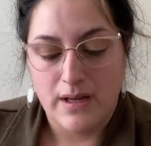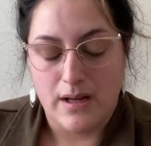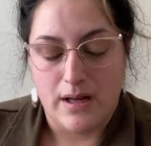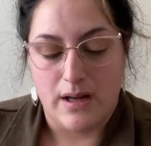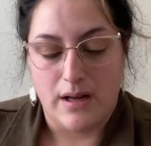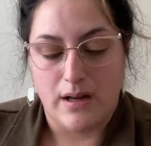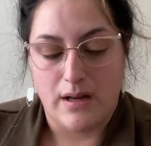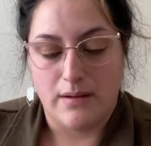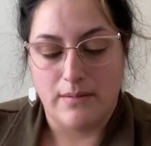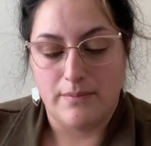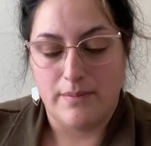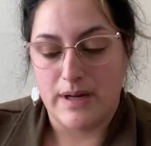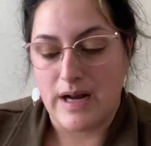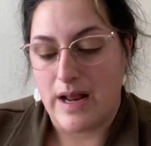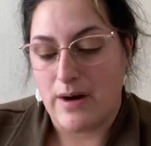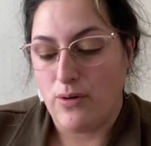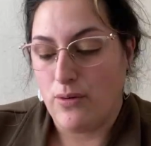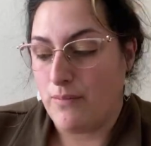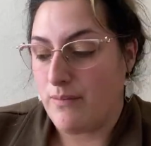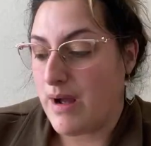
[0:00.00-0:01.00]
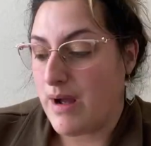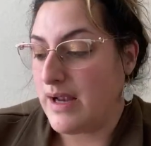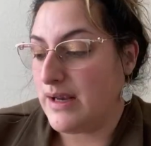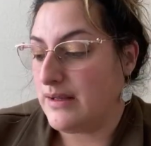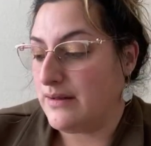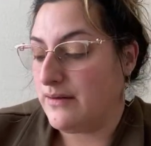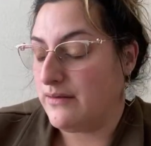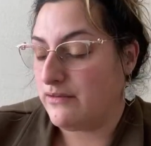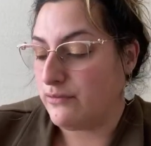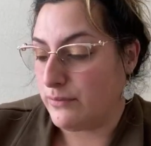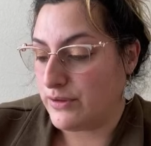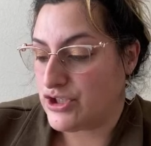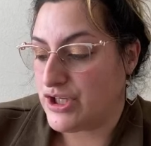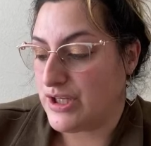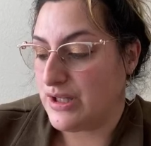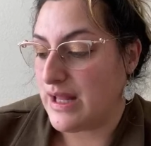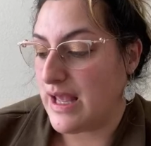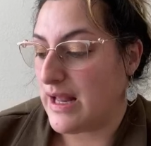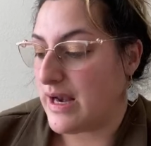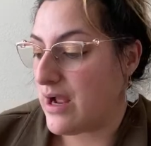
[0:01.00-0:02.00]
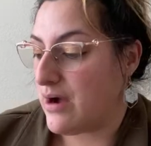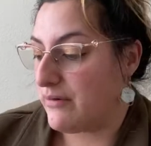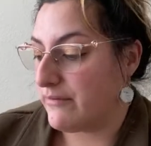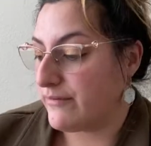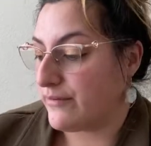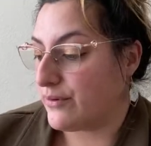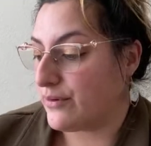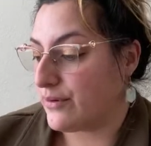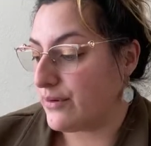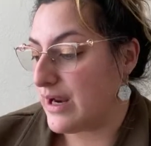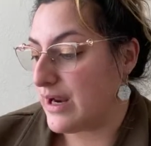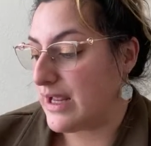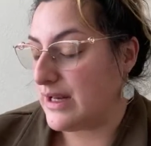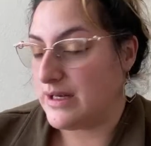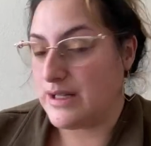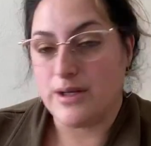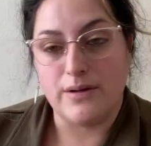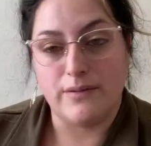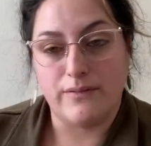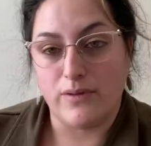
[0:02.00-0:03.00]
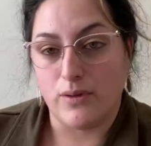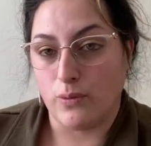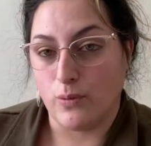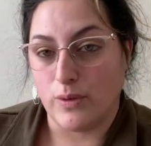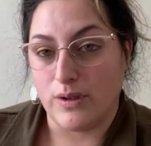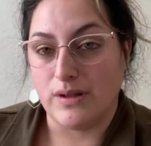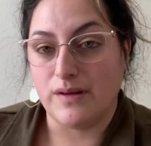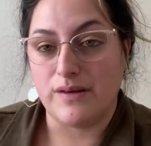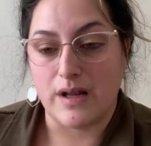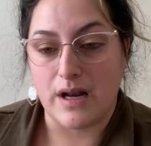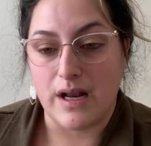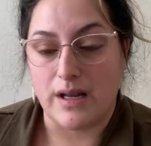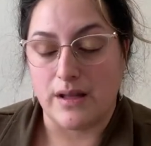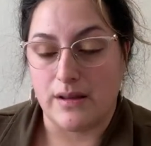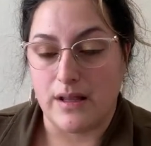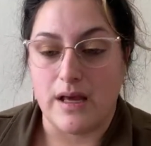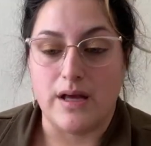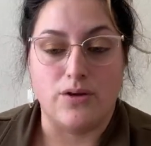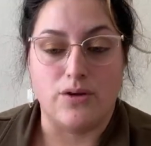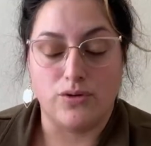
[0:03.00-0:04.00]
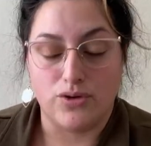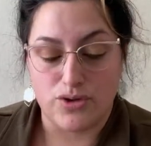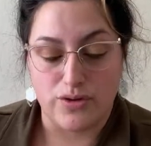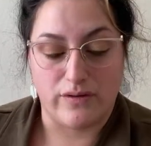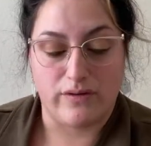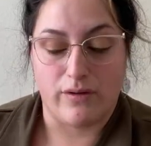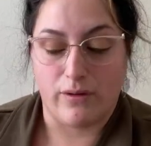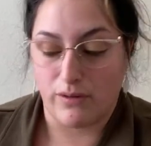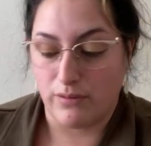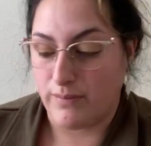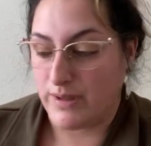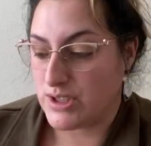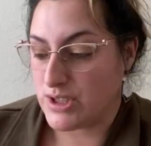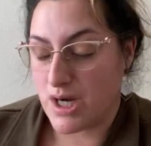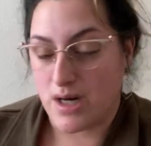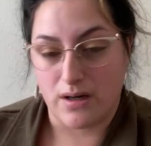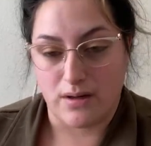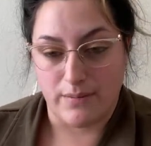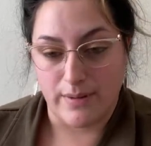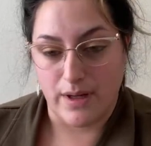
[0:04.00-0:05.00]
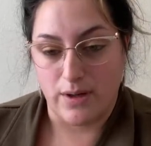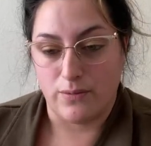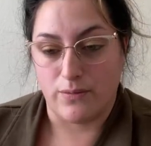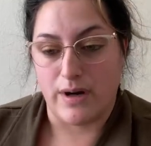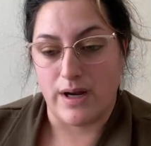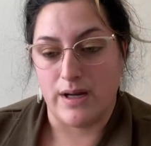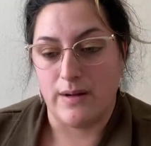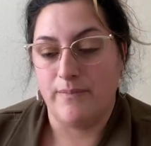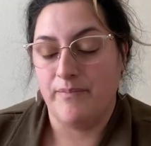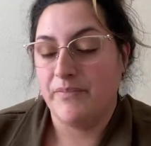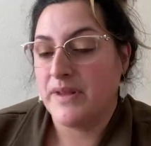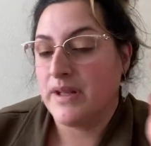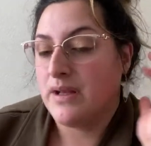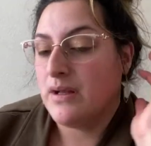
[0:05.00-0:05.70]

Um, but I don't mind switching that out for any of the ones that I, that you just heard me talk about, right?